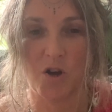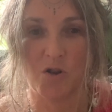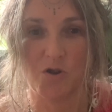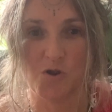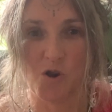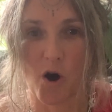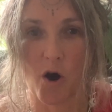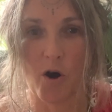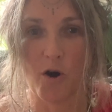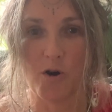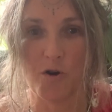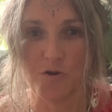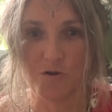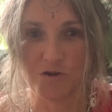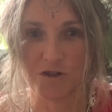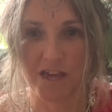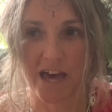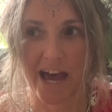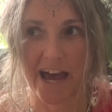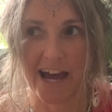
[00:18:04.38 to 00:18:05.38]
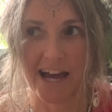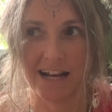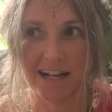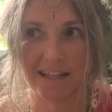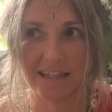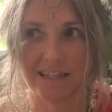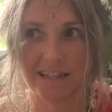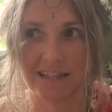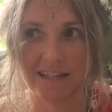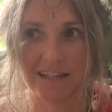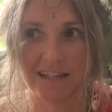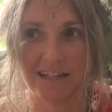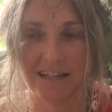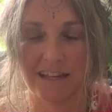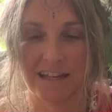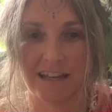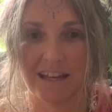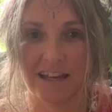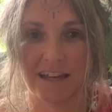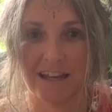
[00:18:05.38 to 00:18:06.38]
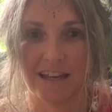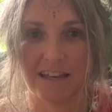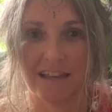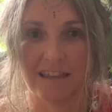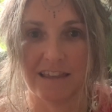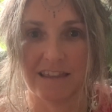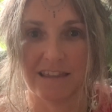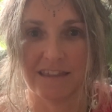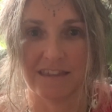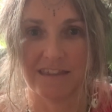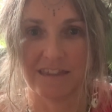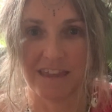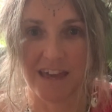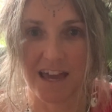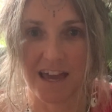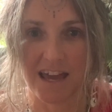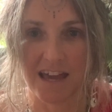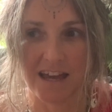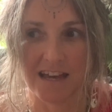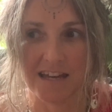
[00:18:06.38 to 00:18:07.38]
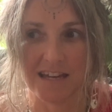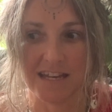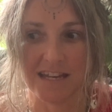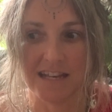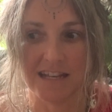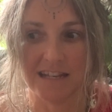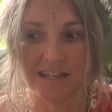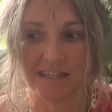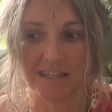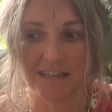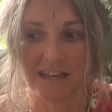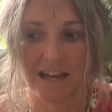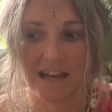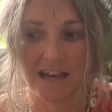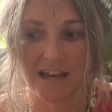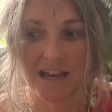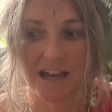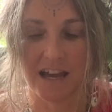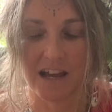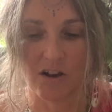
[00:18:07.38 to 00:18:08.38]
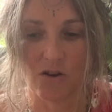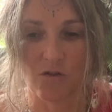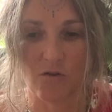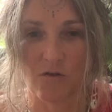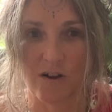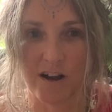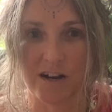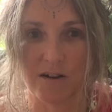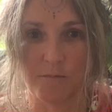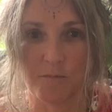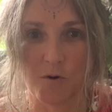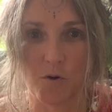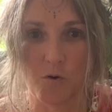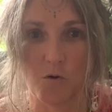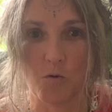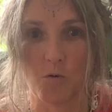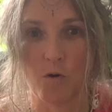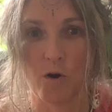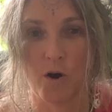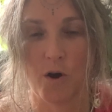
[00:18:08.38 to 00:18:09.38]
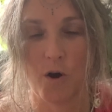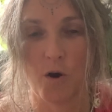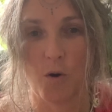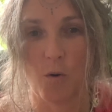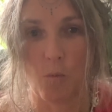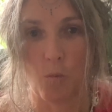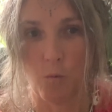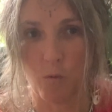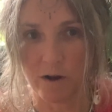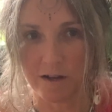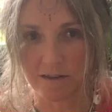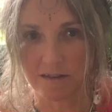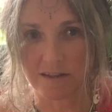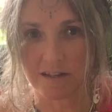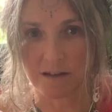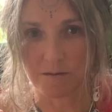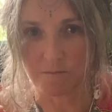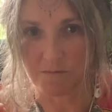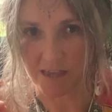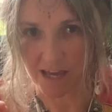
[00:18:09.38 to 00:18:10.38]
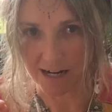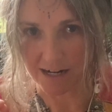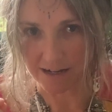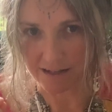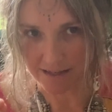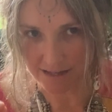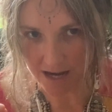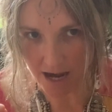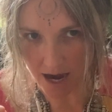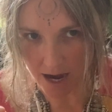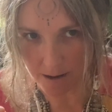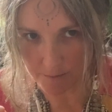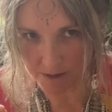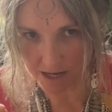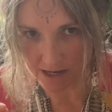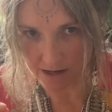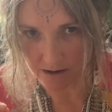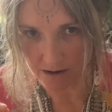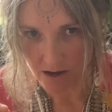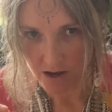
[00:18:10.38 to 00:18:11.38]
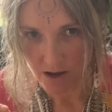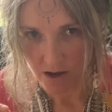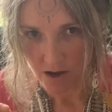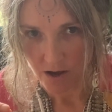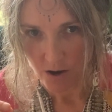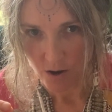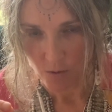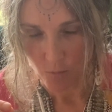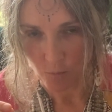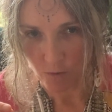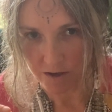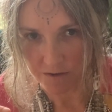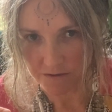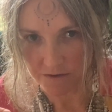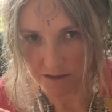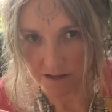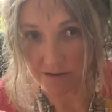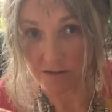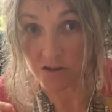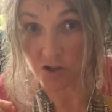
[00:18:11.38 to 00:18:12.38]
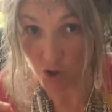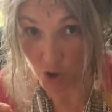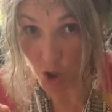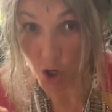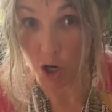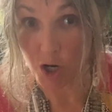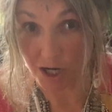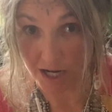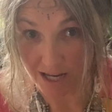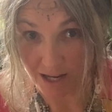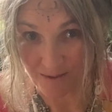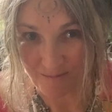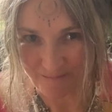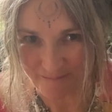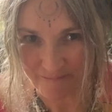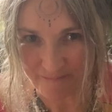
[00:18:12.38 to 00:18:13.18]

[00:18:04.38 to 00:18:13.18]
know that there is incredible wisdom that is coming with this journey.